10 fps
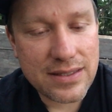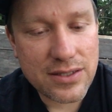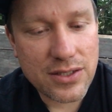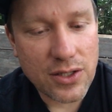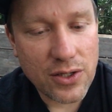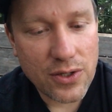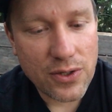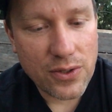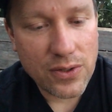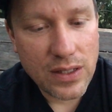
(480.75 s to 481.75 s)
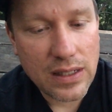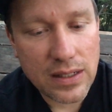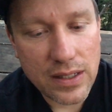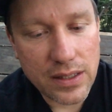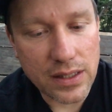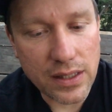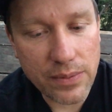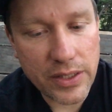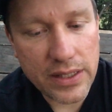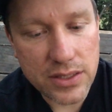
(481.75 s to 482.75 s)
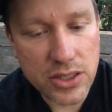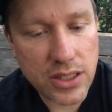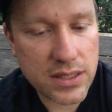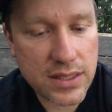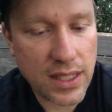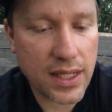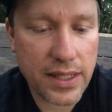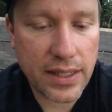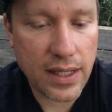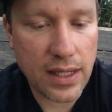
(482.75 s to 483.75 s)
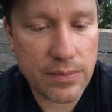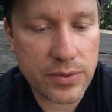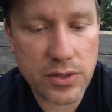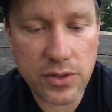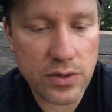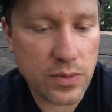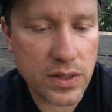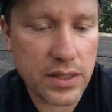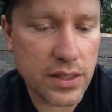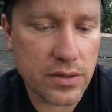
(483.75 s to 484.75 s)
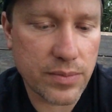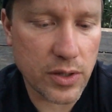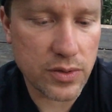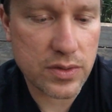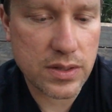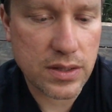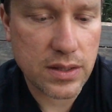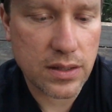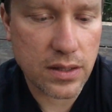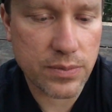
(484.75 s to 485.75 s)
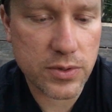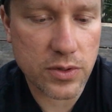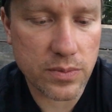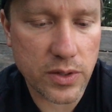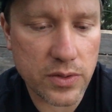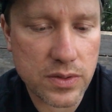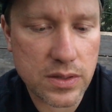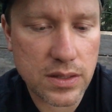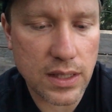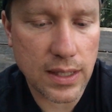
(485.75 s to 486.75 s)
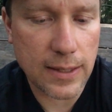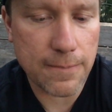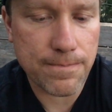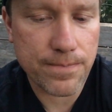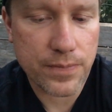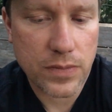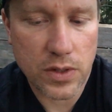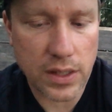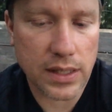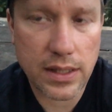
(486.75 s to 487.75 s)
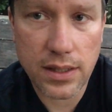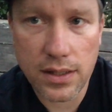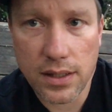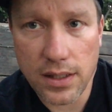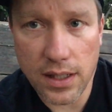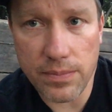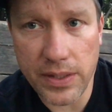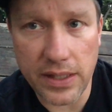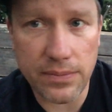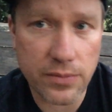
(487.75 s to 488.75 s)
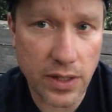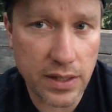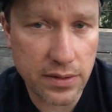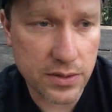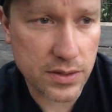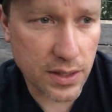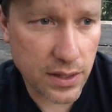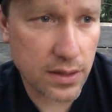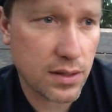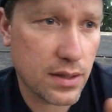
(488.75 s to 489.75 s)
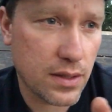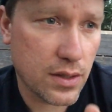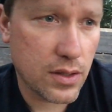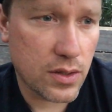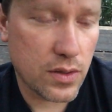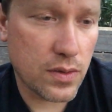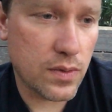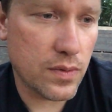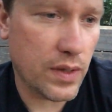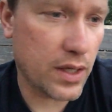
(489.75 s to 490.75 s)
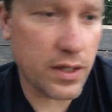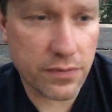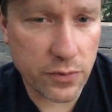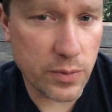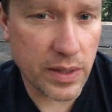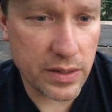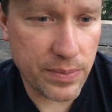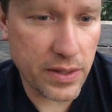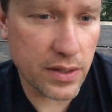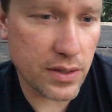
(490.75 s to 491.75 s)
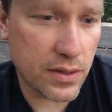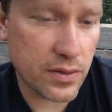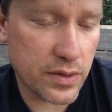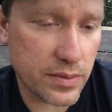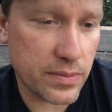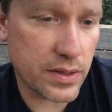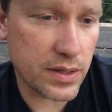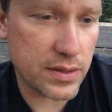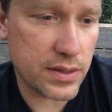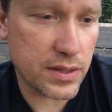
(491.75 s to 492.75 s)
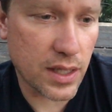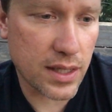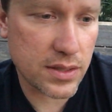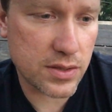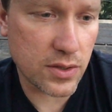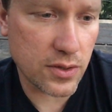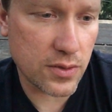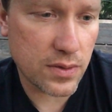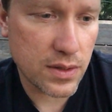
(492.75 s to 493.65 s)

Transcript: so the Liberty is just tying up to one of the other patrol boats. They're like a beam, right? There's like not enough room on the pier or the dock, so